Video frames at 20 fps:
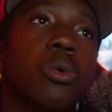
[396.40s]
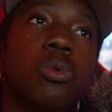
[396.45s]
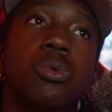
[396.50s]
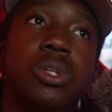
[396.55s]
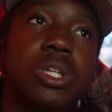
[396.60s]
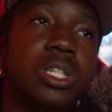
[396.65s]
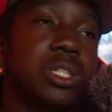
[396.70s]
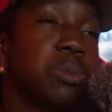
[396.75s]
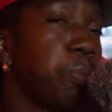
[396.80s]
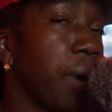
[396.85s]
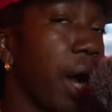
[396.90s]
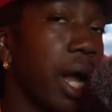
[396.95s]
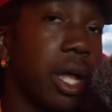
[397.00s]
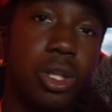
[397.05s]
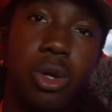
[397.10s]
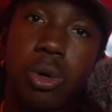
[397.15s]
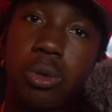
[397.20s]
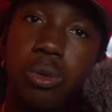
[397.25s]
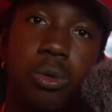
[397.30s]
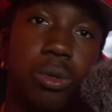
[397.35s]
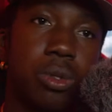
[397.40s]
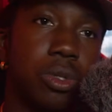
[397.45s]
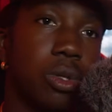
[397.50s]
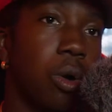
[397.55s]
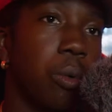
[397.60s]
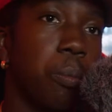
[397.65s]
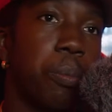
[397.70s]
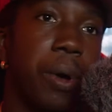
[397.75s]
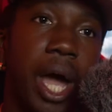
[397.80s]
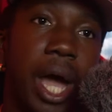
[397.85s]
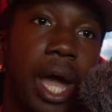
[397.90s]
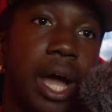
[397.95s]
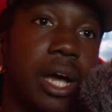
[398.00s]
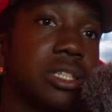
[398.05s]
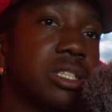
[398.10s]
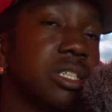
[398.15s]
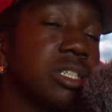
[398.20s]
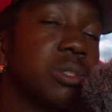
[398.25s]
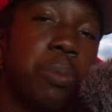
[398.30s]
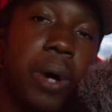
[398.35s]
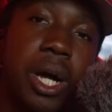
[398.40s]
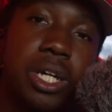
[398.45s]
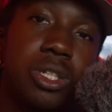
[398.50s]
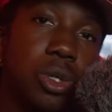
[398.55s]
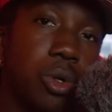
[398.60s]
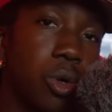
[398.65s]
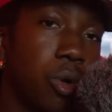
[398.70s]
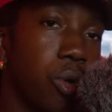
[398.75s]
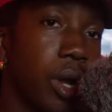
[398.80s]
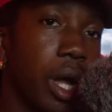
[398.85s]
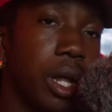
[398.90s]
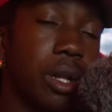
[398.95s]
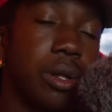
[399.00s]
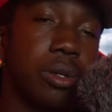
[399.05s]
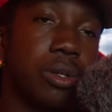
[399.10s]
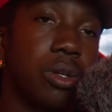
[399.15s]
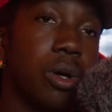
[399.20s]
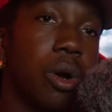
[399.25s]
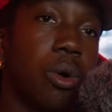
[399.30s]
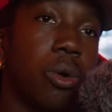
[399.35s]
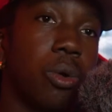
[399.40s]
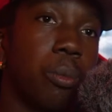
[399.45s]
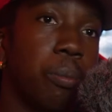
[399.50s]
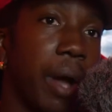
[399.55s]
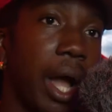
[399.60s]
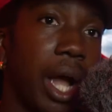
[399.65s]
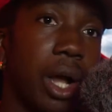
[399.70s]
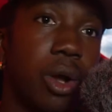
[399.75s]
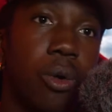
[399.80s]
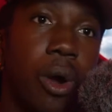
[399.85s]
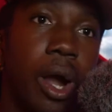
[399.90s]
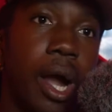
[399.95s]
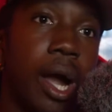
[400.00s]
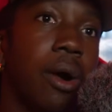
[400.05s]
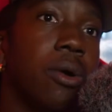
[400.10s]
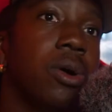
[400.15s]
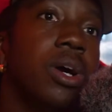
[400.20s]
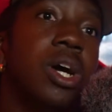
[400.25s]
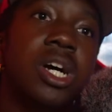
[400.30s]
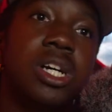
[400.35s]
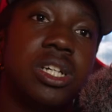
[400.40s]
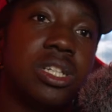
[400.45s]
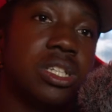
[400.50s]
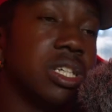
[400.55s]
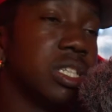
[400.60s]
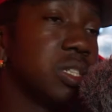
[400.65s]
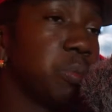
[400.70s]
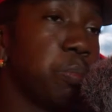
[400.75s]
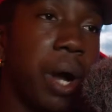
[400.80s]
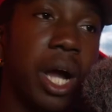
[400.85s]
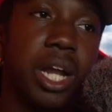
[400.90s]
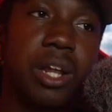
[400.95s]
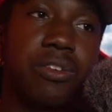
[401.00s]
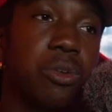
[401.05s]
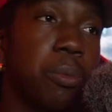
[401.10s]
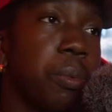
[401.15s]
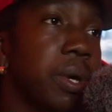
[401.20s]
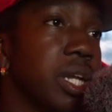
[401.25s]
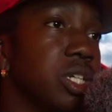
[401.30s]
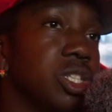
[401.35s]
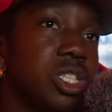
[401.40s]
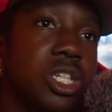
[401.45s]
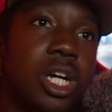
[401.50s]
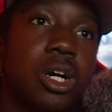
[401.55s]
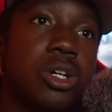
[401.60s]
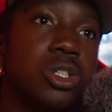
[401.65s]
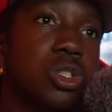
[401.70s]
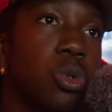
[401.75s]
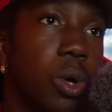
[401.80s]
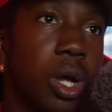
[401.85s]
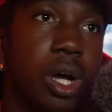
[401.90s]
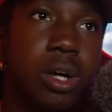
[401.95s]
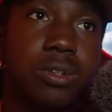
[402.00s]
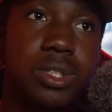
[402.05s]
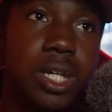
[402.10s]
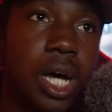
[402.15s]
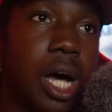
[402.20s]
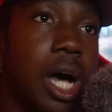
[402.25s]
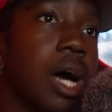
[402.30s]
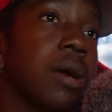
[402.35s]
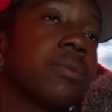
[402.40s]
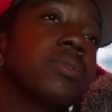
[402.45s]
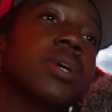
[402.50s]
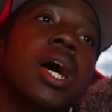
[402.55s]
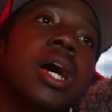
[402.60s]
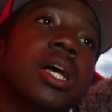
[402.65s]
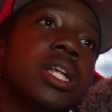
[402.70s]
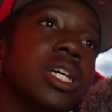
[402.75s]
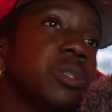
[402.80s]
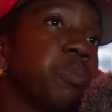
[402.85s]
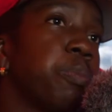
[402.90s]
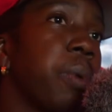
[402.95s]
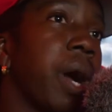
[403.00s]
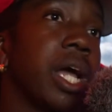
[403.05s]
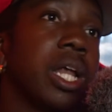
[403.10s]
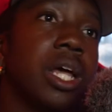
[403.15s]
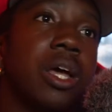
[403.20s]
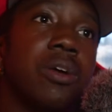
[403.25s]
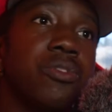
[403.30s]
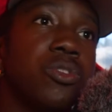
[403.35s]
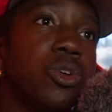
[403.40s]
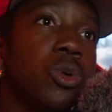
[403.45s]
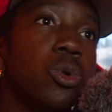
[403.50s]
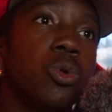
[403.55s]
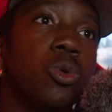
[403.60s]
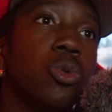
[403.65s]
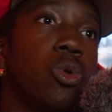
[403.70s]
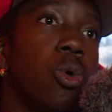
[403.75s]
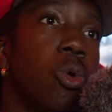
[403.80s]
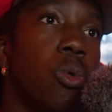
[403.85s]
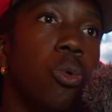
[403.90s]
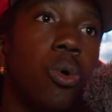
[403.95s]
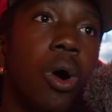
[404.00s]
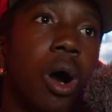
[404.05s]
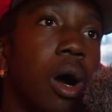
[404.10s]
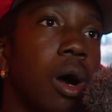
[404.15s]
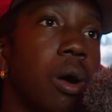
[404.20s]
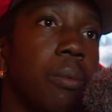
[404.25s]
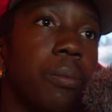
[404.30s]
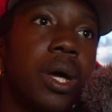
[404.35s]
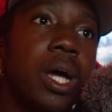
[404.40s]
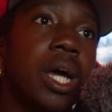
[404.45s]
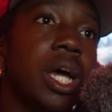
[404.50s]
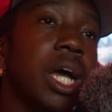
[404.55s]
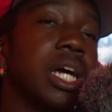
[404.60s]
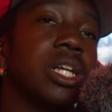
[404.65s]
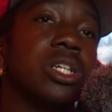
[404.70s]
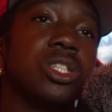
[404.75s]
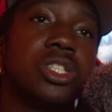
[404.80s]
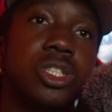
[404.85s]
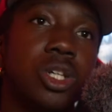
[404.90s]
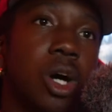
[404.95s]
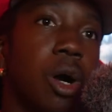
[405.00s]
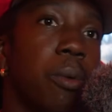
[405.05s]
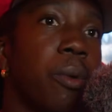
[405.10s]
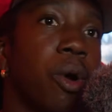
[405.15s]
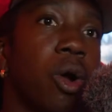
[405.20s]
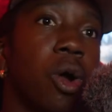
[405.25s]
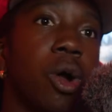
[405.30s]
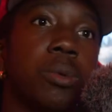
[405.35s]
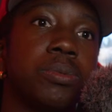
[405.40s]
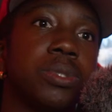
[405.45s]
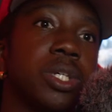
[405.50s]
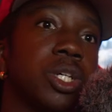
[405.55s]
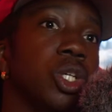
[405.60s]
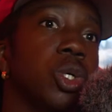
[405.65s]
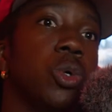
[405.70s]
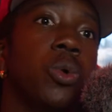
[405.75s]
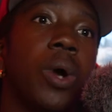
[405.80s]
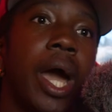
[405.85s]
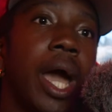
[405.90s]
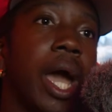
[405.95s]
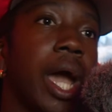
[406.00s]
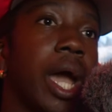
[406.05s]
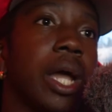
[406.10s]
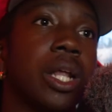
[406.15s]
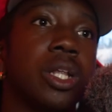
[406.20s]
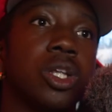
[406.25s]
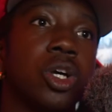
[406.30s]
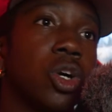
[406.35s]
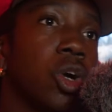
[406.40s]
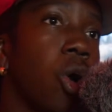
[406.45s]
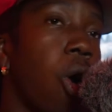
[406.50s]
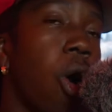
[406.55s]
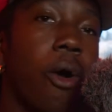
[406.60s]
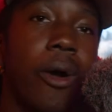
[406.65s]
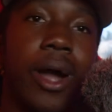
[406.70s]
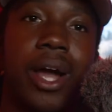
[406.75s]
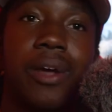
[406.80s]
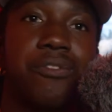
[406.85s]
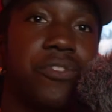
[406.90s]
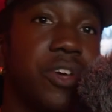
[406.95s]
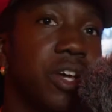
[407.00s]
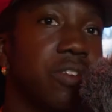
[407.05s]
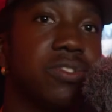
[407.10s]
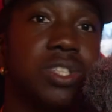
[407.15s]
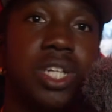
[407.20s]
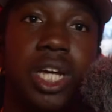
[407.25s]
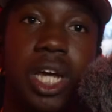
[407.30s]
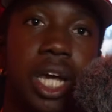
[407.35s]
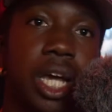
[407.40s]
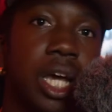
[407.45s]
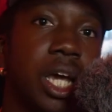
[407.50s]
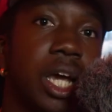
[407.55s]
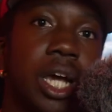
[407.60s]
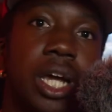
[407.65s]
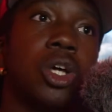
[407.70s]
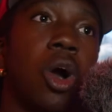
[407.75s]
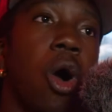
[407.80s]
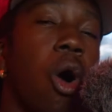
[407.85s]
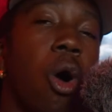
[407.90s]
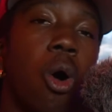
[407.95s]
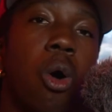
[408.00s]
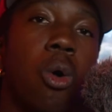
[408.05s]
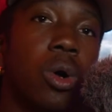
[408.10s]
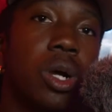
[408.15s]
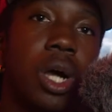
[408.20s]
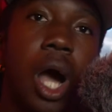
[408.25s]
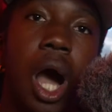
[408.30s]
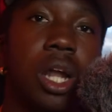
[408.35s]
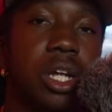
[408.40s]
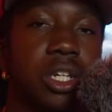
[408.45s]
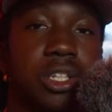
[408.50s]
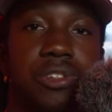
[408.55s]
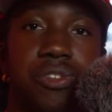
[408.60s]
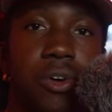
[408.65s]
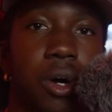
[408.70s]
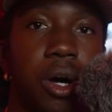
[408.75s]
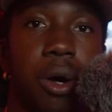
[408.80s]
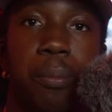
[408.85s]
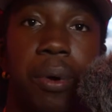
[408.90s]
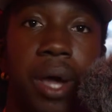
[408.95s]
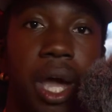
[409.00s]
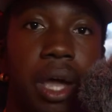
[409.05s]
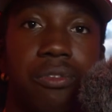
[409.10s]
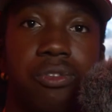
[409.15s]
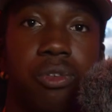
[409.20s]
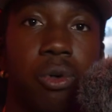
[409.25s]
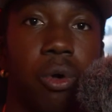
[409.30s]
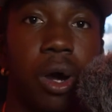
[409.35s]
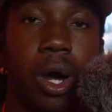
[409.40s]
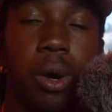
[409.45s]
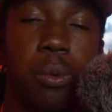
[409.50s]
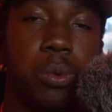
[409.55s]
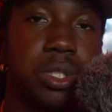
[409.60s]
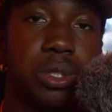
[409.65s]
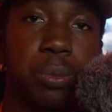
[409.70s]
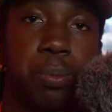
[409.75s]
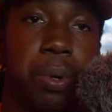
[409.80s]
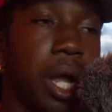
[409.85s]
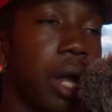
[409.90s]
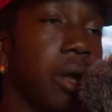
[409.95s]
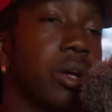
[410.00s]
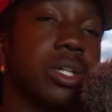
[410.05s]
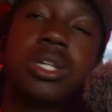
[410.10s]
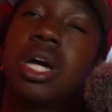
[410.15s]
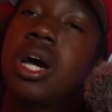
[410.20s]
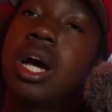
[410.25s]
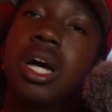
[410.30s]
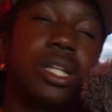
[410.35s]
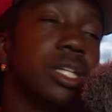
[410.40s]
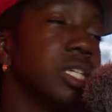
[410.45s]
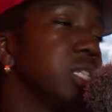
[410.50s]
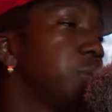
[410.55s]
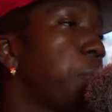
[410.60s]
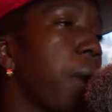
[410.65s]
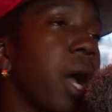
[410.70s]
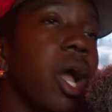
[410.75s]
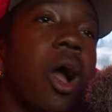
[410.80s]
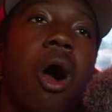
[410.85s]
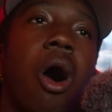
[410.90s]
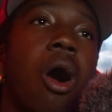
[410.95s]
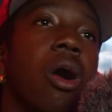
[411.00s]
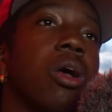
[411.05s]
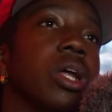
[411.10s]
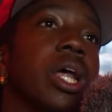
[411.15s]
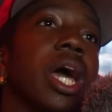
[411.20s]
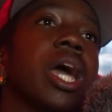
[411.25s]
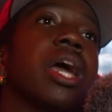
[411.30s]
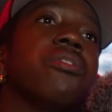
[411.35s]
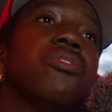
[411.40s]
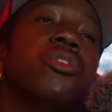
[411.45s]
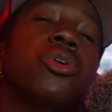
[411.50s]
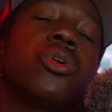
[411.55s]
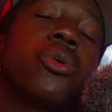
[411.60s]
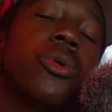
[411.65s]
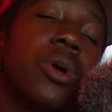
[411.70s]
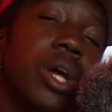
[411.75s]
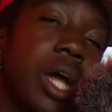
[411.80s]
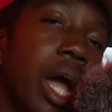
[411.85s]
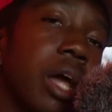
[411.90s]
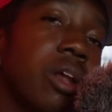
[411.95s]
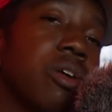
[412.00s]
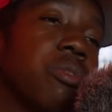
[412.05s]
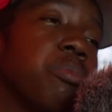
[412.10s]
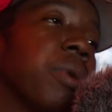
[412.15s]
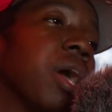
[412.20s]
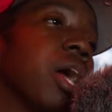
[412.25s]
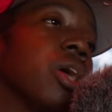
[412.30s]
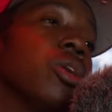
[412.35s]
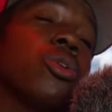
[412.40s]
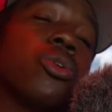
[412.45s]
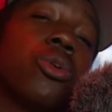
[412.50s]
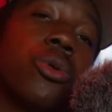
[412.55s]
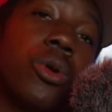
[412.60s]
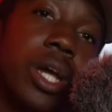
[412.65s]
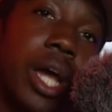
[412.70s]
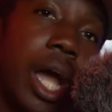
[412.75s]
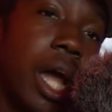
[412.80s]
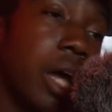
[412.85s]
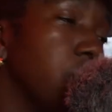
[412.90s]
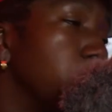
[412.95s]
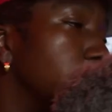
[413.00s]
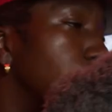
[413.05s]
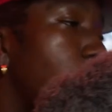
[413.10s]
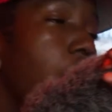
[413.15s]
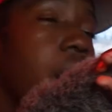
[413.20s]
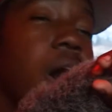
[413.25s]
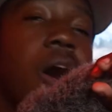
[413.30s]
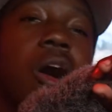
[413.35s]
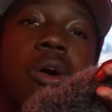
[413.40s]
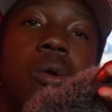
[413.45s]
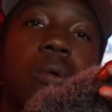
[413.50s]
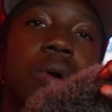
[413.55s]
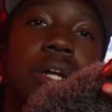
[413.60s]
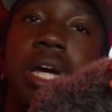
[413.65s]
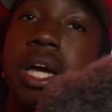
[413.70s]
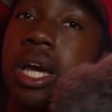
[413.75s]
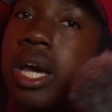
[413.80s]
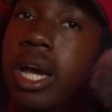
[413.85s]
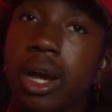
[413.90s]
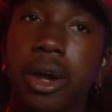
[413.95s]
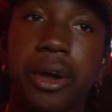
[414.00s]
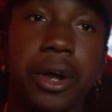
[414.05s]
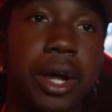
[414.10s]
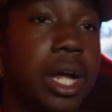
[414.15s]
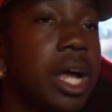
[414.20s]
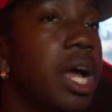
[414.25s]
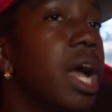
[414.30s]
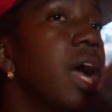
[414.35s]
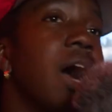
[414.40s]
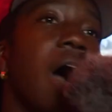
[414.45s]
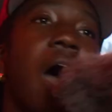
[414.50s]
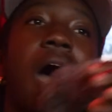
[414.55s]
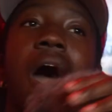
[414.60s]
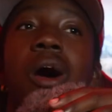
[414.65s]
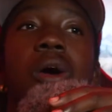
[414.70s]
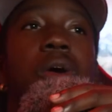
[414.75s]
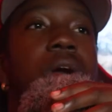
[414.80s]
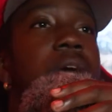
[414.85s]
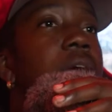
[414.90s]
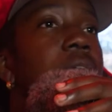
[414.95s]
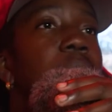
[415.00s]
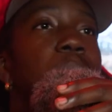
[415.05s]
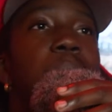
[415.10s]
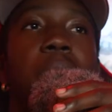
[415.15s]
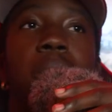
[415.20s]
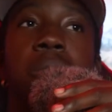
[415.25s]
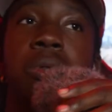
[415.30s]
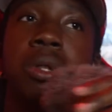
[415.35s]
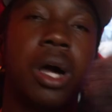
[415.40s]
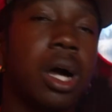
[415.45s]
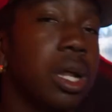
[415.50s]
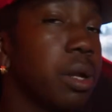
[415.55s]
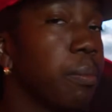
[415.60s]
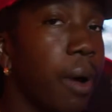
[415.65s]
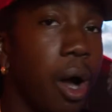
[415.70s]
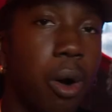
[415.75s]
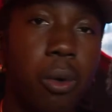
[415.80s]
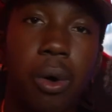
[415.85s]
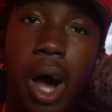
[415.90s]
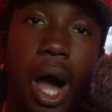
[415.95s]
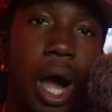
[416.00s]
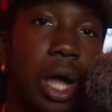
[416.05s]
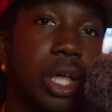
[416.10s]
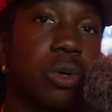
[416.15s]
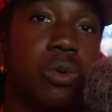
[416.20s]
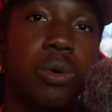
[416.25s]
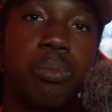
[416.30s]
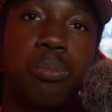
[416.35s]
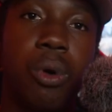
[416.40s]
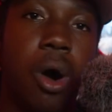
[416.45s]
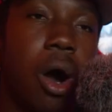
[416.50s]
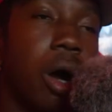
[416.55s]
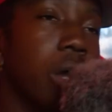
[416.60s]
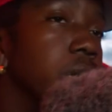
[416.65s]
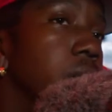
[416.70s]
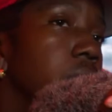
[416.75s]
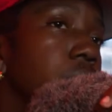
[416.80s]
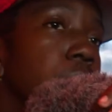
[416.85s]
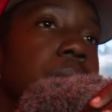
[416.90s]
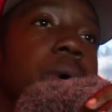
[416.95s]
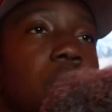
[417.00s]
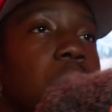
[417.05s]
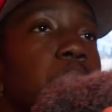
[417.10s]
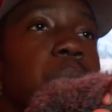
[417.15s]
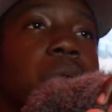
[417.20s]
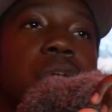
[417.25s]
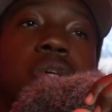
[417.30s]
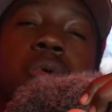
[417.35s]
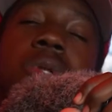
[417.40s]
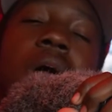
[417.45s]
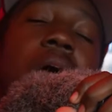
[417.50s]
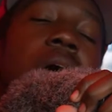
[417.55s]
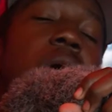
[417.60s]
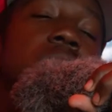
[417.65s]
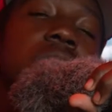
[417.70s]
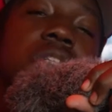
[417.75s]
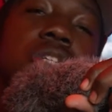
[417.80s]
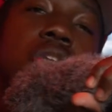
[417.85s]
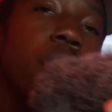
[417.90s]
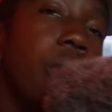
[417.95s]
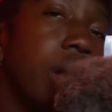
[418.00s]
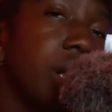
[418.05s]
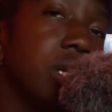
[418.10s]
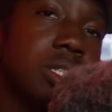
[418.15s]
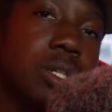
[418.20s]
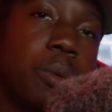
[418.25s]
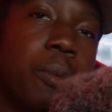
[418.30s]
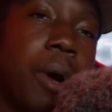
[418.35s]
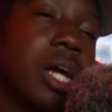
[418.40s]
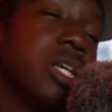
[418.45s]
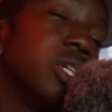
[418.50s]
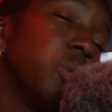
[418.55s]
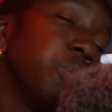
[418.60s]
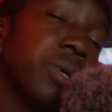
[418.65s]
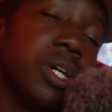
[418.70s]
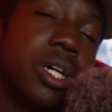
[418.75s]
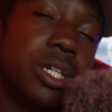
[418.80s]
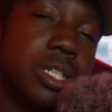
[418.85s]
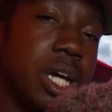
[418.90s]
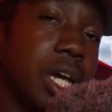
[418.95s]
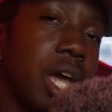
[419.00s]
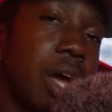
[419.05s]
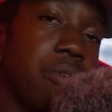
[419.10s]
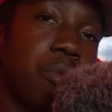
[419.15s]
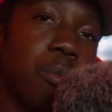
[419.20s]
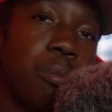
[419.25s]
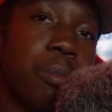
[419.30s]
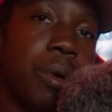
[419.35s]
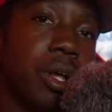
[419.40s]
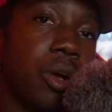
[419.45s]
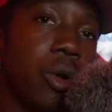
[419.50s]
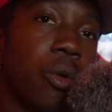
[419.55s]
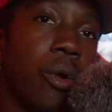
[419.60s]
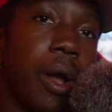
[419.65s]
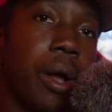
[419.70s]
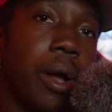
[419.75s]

Despite your past, despite your background, despite if you've been to jail 12 times, despite if you grew up in the suburbs and you had the car at 15, your whole college fund paid for with your parents. Despite all of that, if you creative, man, you creative. I don't want to hear it. I don't care about nothing about how you were brought up. But you're not going to discredit somebody just because they came from a better